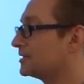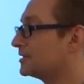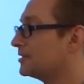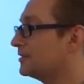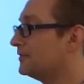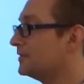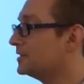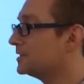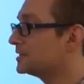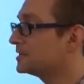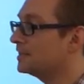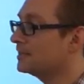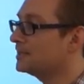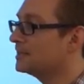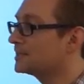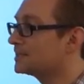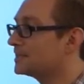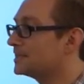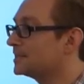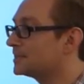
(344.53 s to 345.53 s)
So if you study
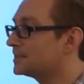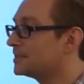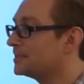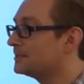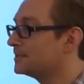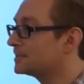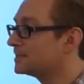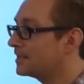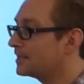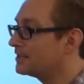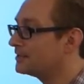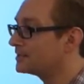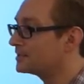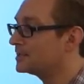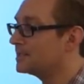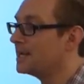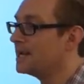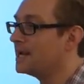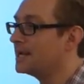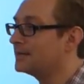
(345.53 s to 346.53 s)
a system, it's like you're
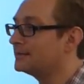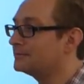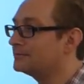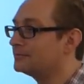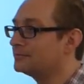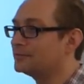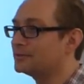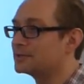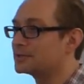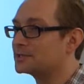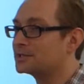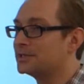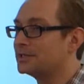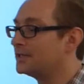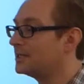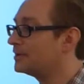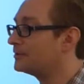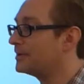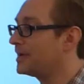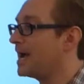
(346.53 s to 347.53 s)
saying we're
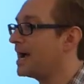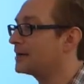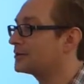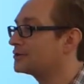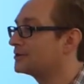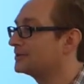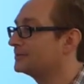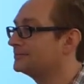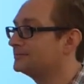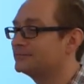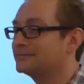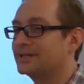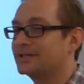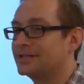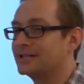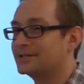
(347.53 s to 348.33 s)
studying a reaction, right?